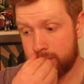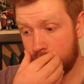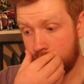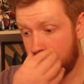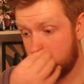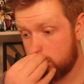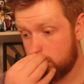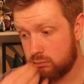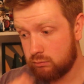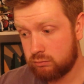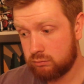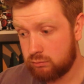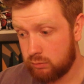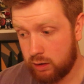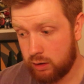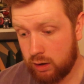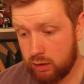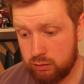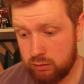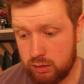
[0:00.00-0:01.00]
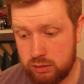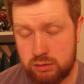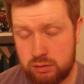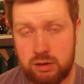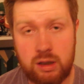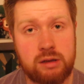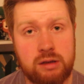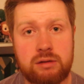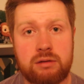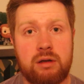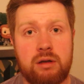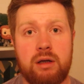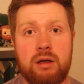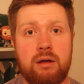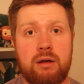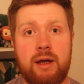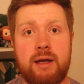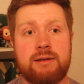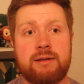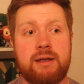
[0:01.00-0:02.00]
No? Yeah,
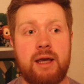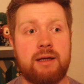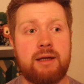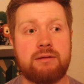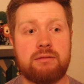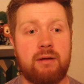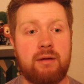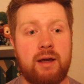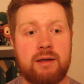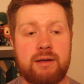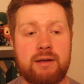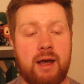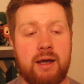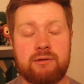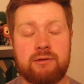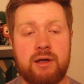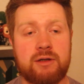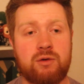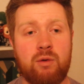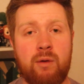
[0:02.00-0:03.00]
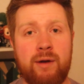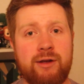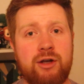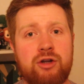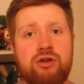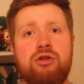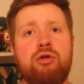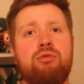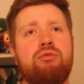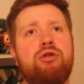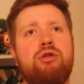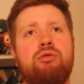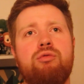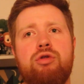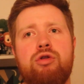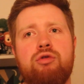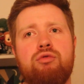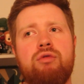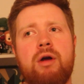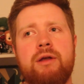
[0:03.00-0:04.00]
it's quite good. The
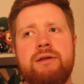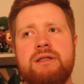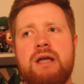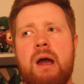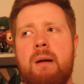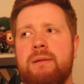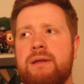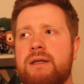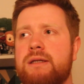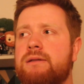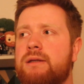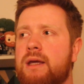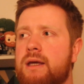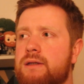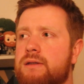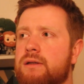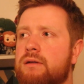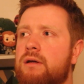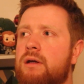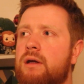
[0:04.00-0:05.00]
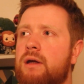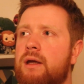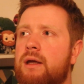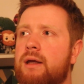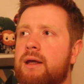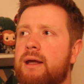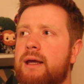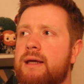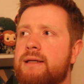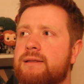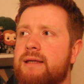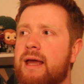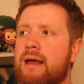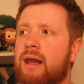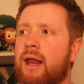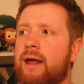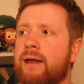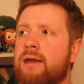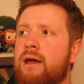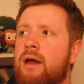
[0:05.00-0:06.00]
runtime of this season is
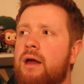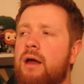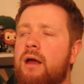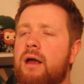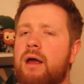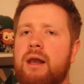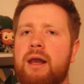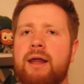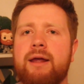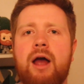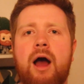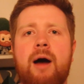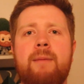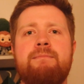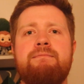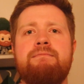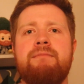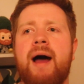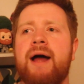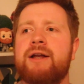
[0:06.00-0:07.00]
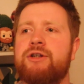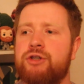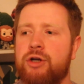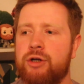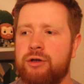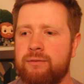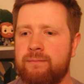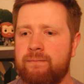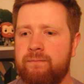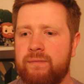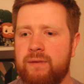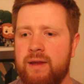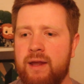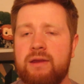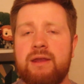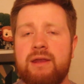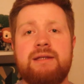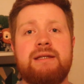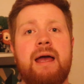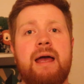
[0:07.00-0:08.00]
imagine
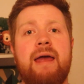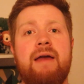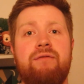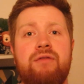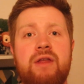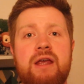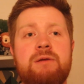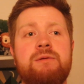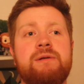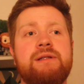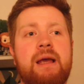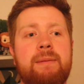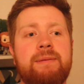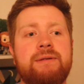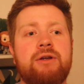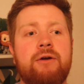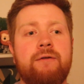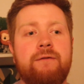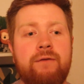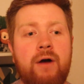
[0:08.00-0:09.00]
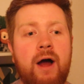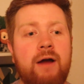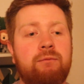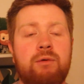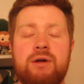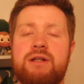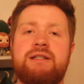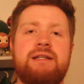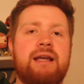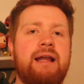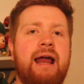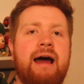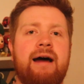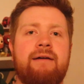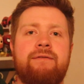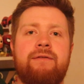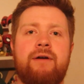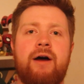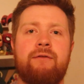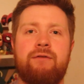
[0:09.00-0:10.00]
if this was episode 5, we'd still
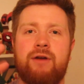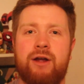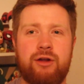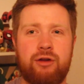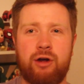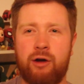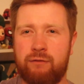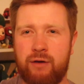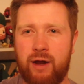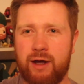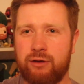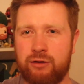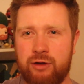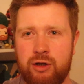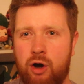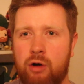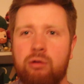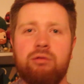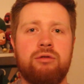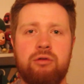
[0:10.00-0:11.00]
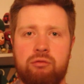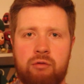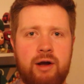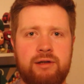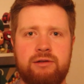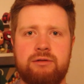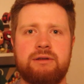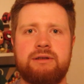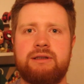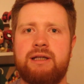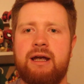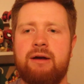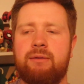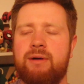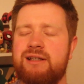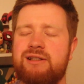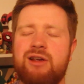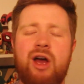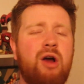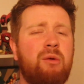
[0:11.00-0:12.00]
have of the old Russell
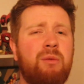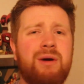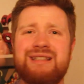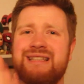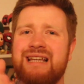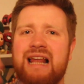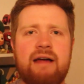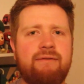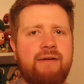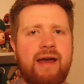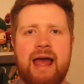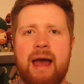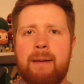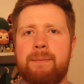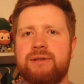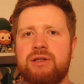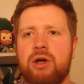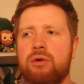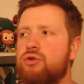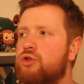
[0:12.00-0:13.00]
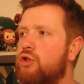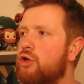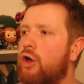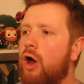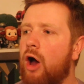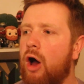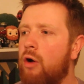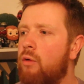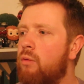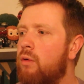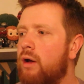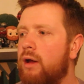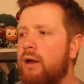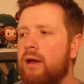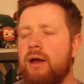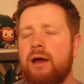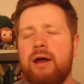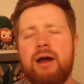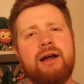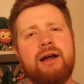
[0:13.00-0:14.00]
series. We still have 8 episodes to go,
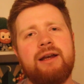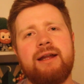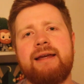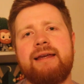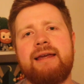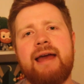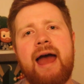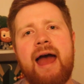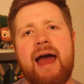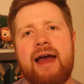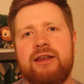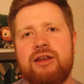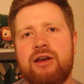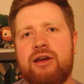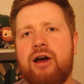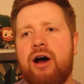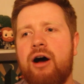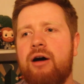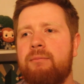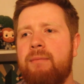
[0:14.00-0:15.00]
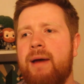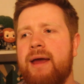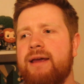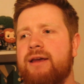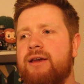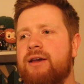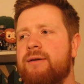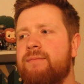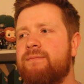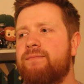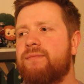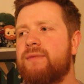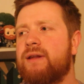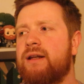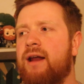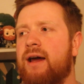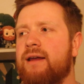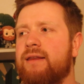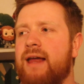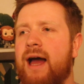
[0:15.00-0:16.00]
and I get you can't make them
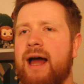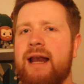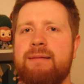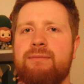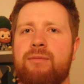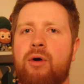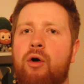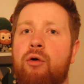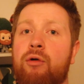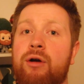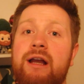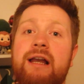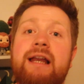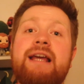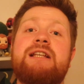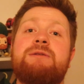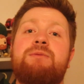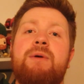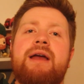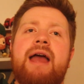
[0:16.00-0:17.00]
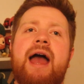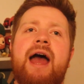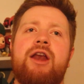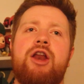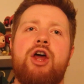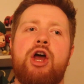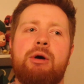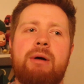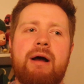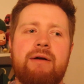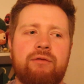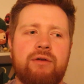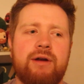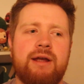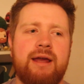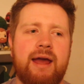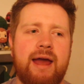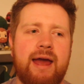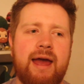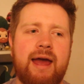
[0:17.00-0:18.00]
like that anymore. At least we're getting Who
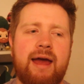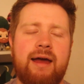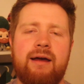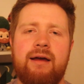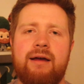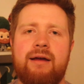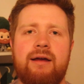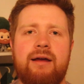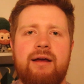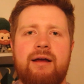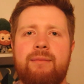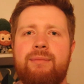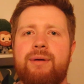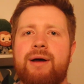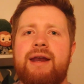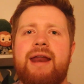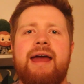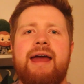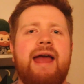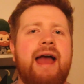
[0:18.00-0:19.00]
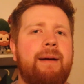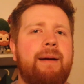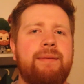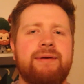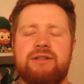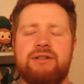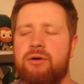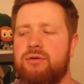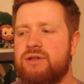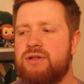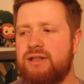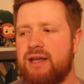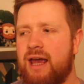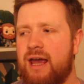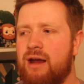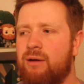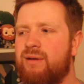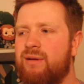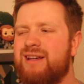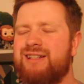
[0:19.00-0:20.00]
every year, but an 8 episode
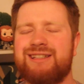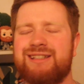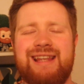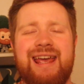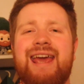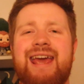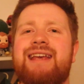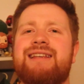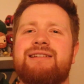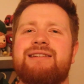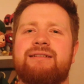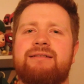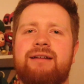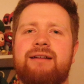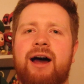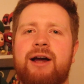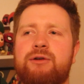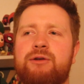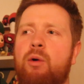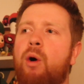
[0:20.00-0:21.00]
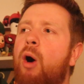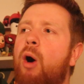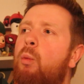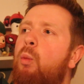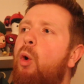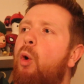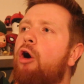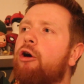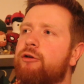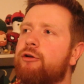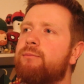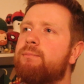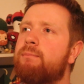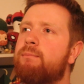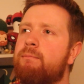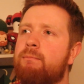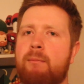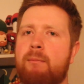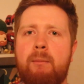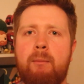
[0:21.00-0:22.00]
series just isn't. I want
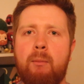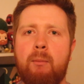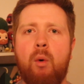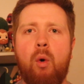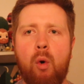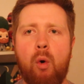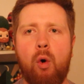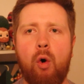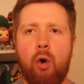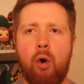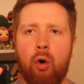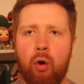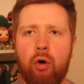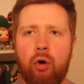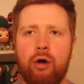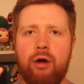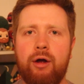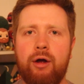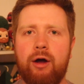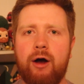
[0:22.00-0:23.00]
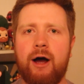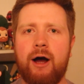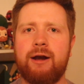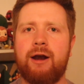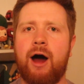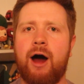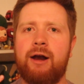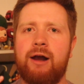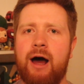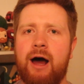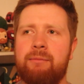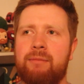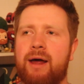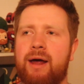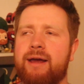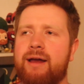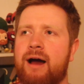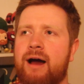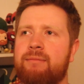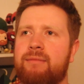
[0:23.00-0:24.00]
more. I'm
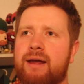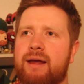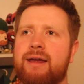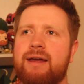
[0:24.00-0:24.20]
like.